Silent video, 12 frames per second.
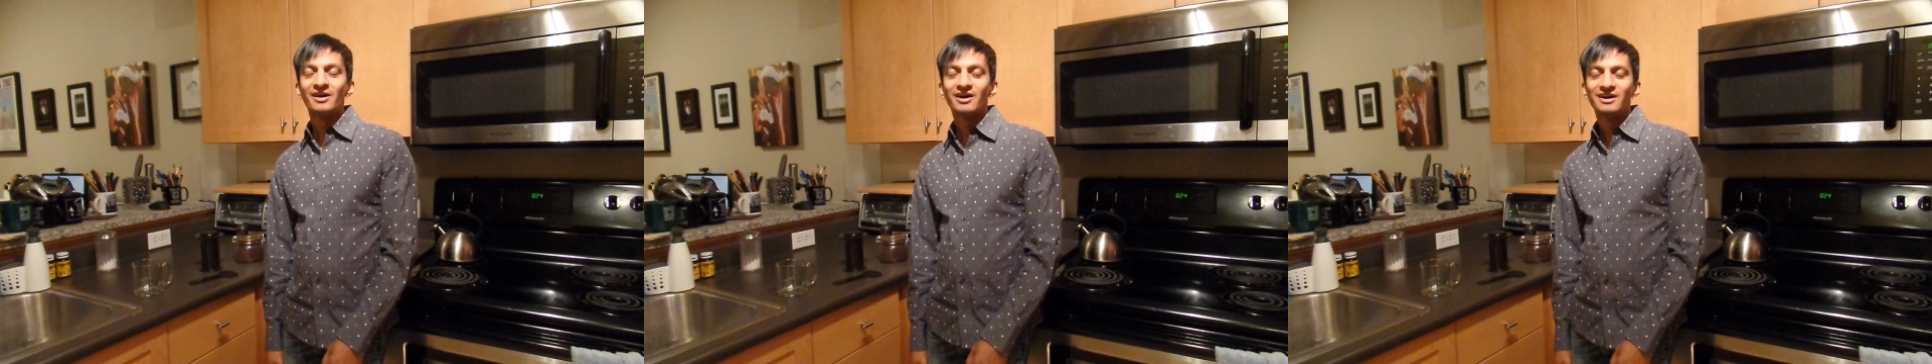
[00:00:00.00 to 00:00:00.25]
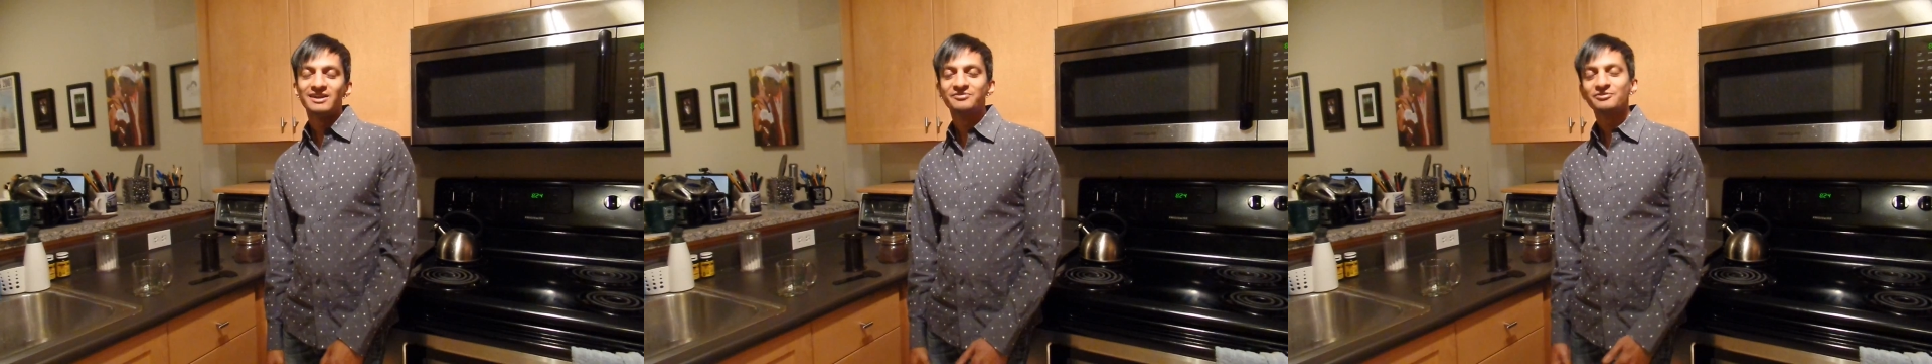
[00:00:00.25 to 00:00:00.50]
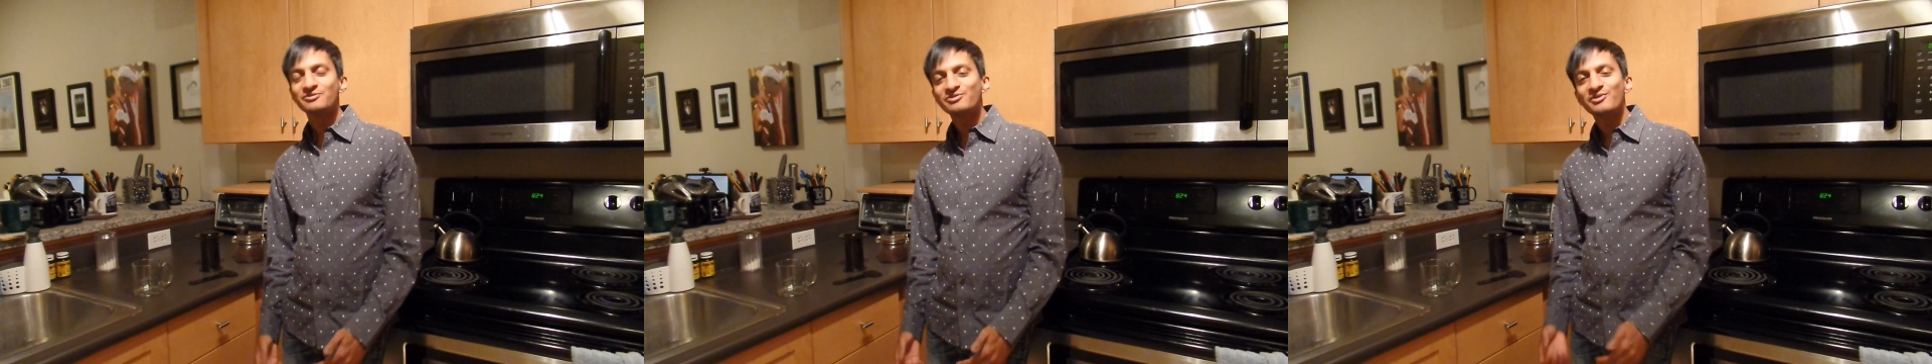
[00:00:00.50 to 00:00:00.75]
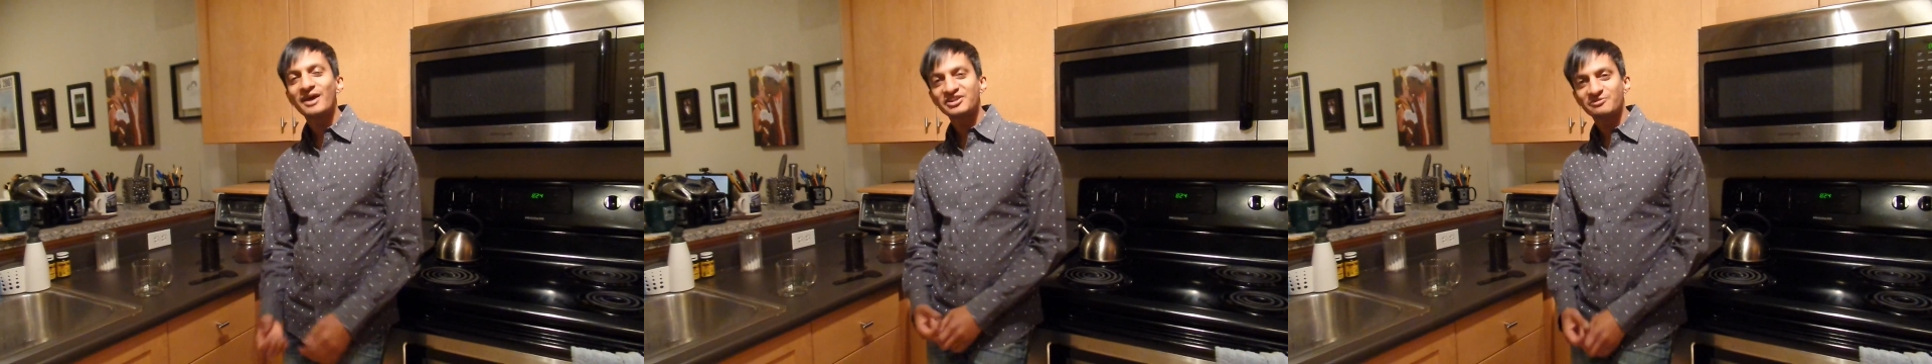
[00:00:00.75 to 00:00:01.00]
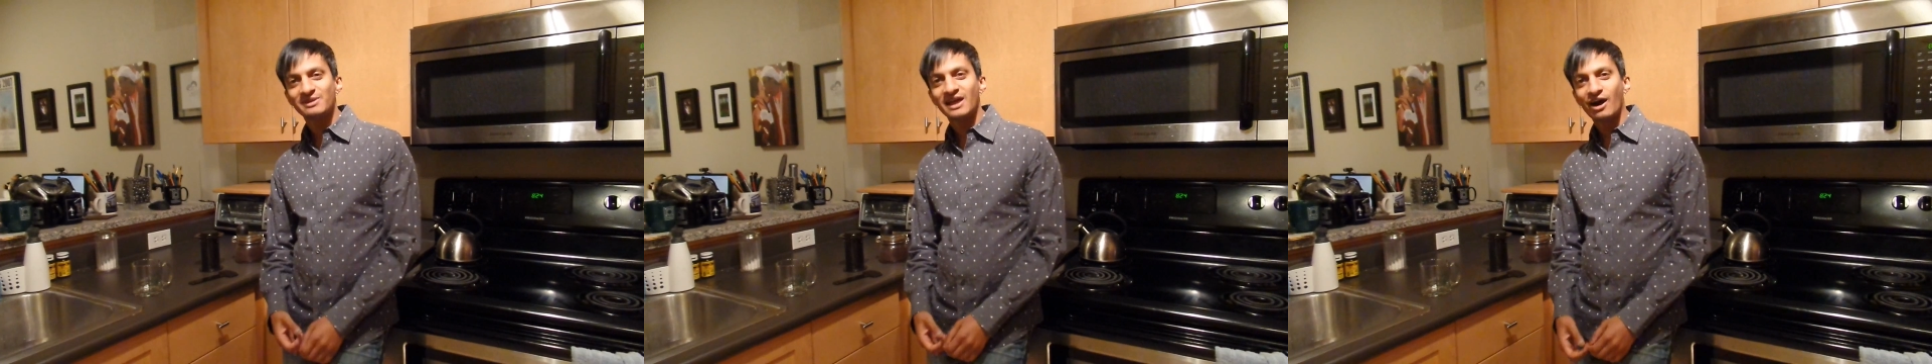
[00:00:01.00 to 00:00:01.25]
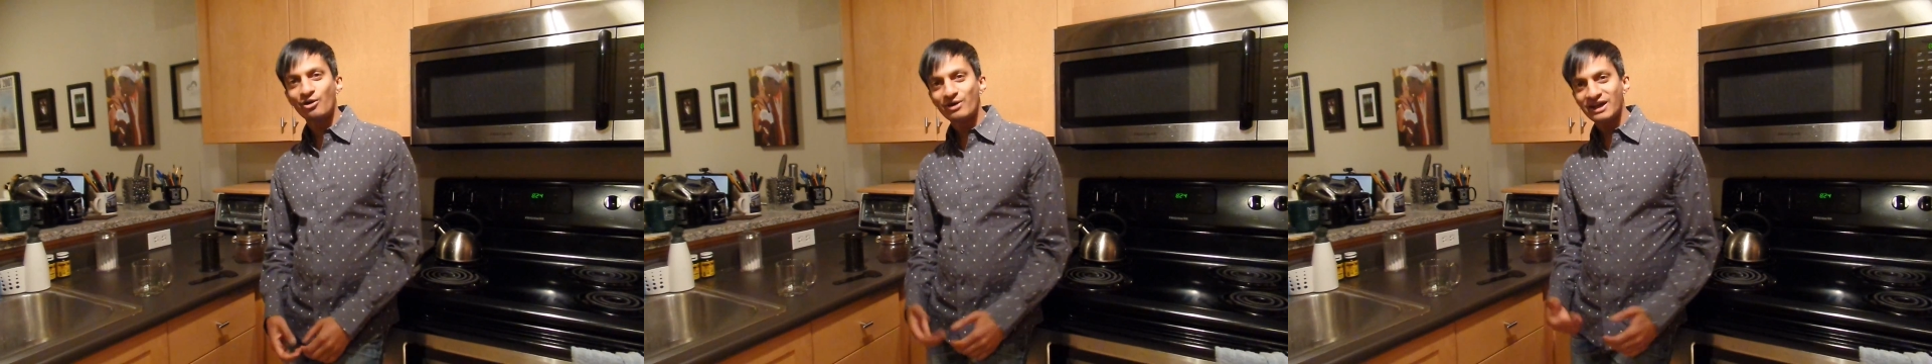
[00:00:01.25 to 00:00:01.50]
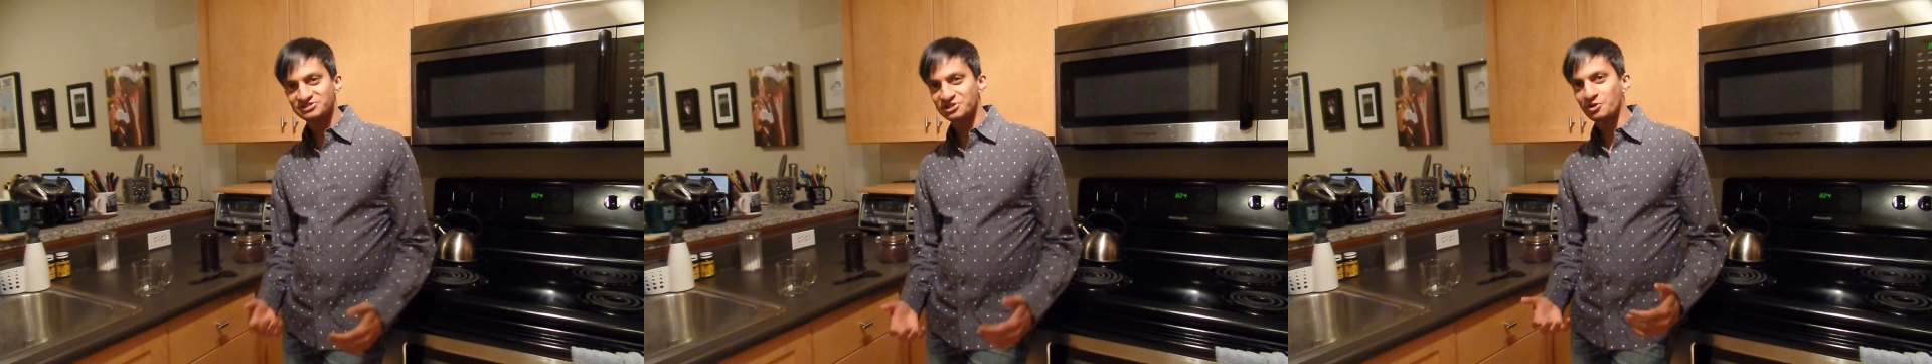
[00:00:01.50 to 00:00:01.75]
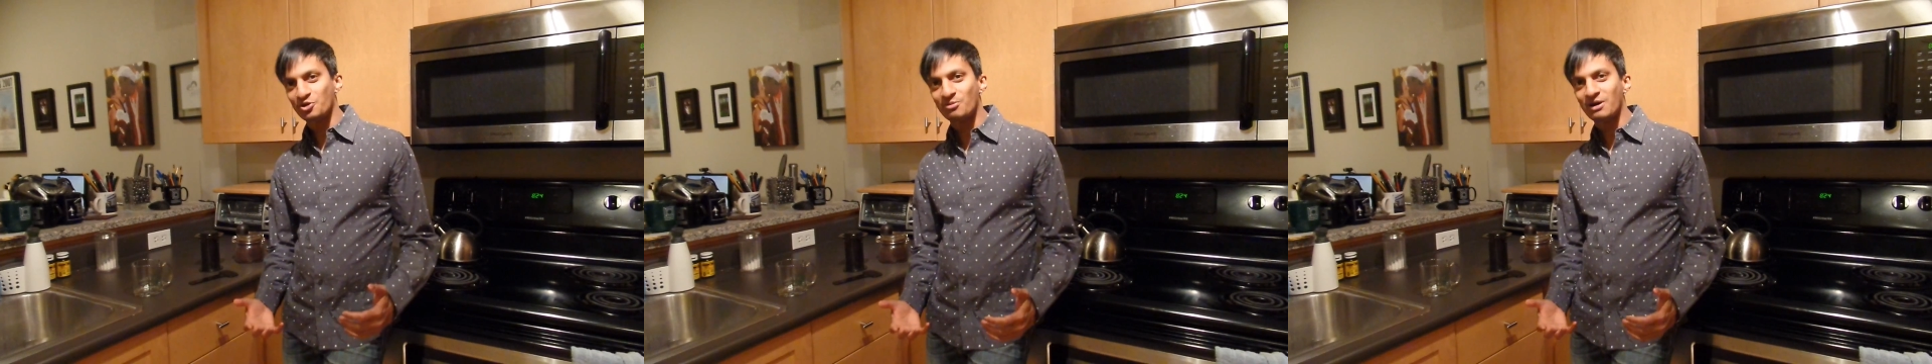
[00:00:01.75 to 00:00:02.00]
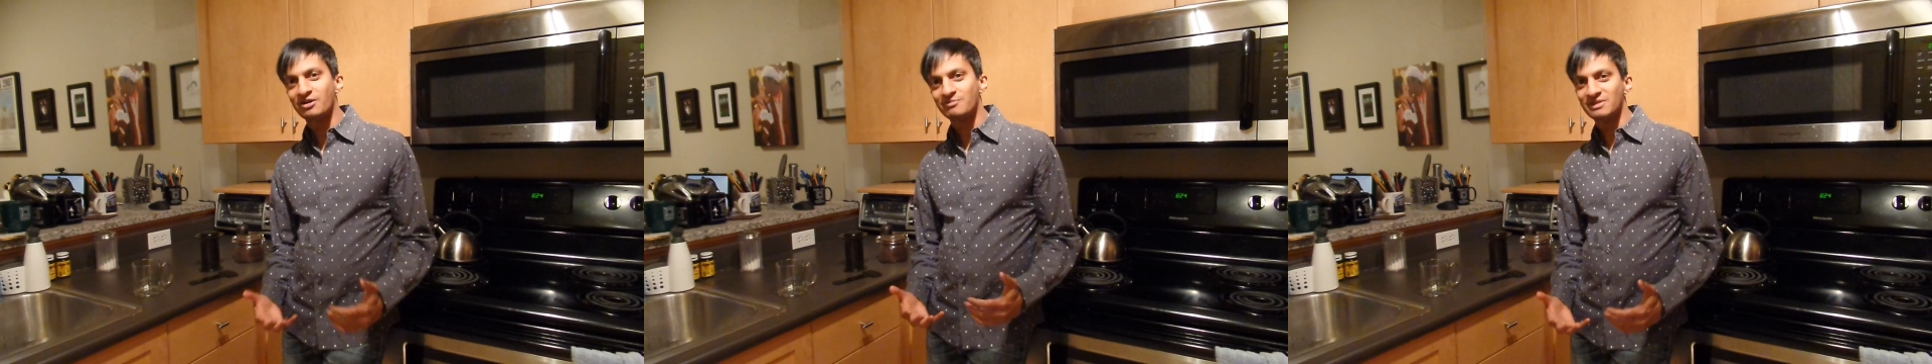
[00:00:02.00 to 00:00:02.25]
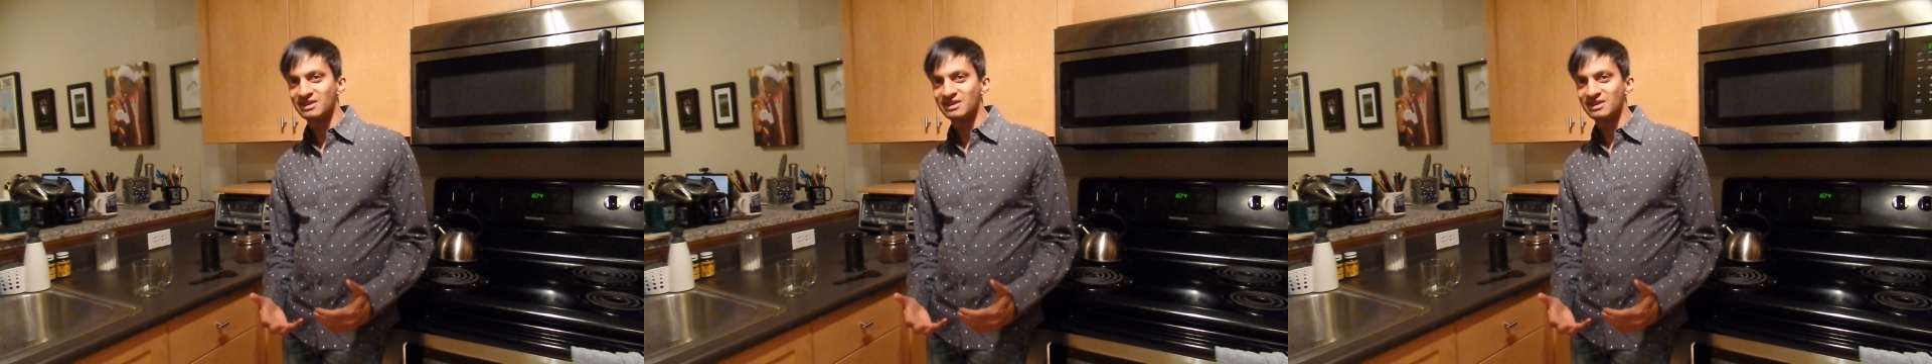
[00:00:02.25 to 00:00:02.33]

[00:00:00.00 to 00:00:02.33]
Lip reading: And a few of you have asked me how I actually go about